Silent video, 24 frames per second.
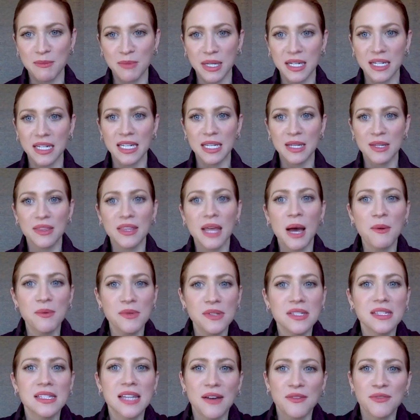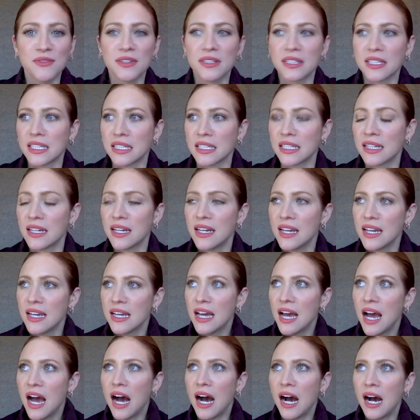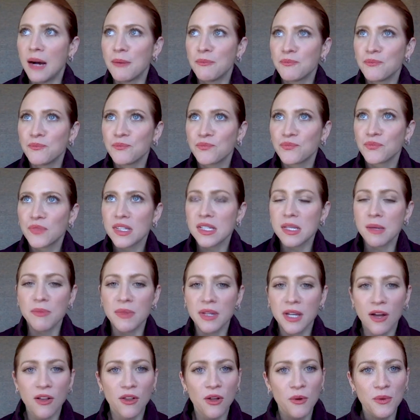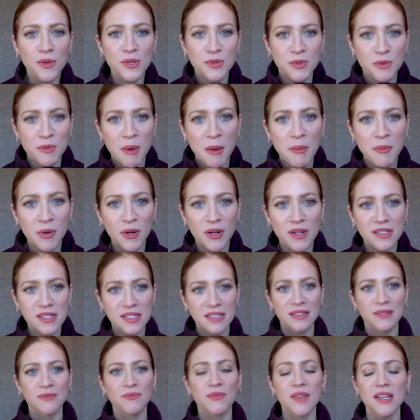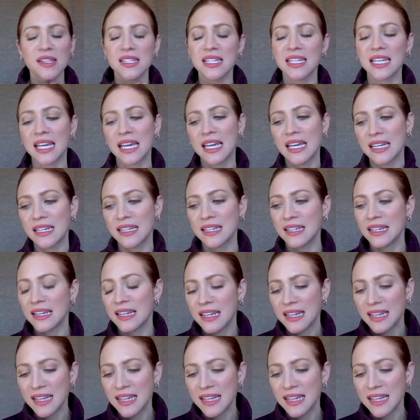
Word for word: But it, that was definitely um, something I'll always remember as a as a kid.